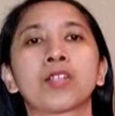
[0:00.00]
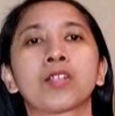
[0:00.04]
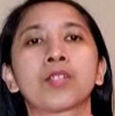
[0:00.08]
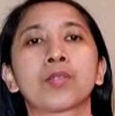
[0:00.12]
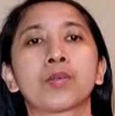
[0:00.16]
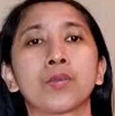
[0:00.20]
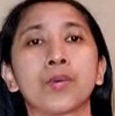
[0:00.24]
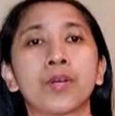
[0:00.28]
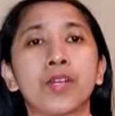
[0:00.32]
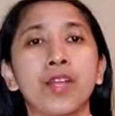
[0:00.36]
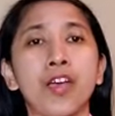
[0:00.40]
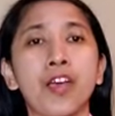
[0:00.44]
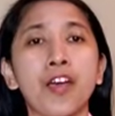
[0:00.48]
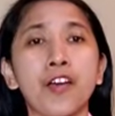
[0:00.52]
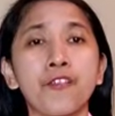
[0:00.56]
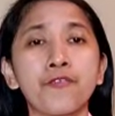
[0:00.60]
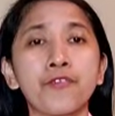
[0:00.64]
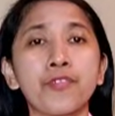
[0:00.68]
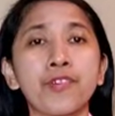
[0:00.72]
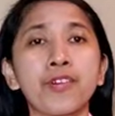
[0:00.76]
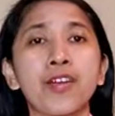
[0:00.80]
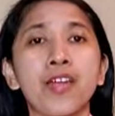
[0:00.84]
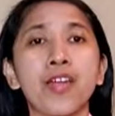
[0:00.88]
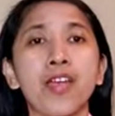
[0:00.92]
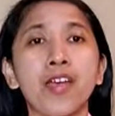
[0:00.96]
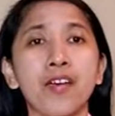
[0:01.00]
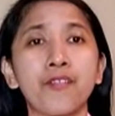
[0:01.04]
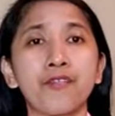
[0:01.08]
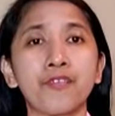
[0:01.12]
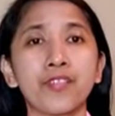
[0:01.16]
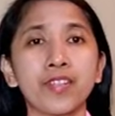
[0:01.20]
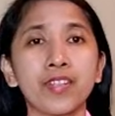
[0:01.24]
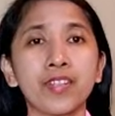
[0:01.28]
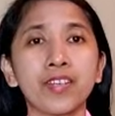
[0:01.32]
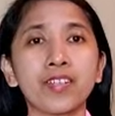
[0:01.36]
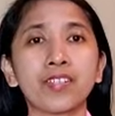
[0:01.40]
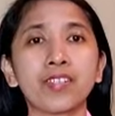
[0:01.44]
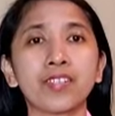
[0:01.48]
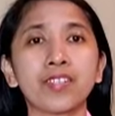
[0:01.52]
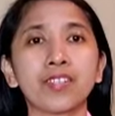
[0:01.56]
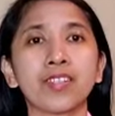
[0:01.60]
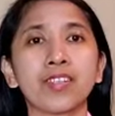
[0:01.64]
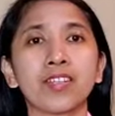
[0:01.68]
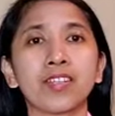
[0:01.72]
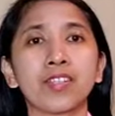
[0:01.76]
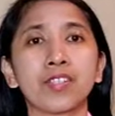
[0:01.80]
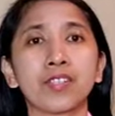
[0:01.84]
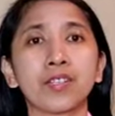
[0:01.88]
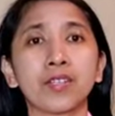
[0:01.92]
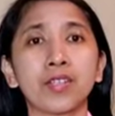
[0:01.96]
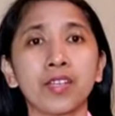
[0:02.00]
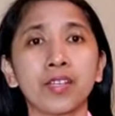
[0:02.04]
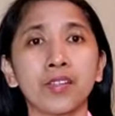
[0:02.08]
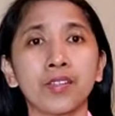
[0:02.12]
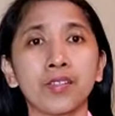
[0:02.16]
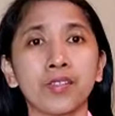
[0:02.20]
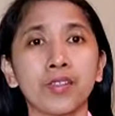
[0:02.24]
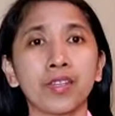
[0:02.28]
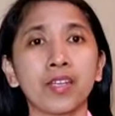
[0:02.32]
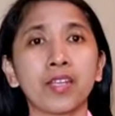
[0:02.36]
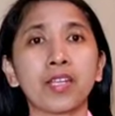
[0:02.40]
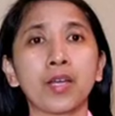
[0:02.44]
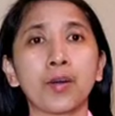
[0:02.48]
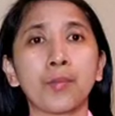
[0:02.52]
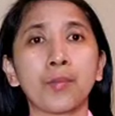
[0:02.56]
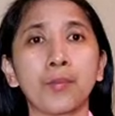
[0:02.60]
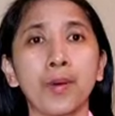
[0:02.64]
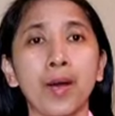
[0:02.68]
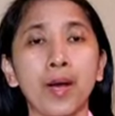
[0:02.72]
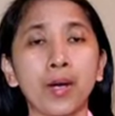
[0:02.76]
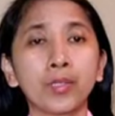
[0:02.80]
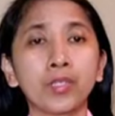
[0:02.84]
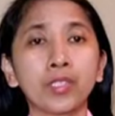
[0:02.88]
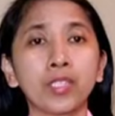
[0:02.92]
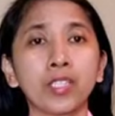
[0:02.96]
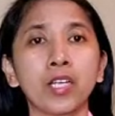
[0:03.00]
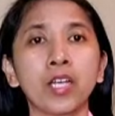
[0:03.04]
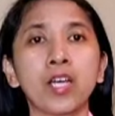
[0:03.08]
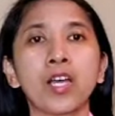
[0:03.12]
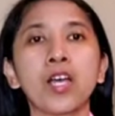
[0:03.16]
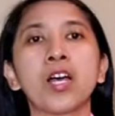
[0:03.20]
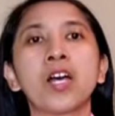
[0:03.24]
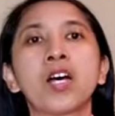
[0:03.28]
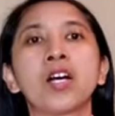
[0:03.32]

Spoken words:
So whatever evidence that you can think about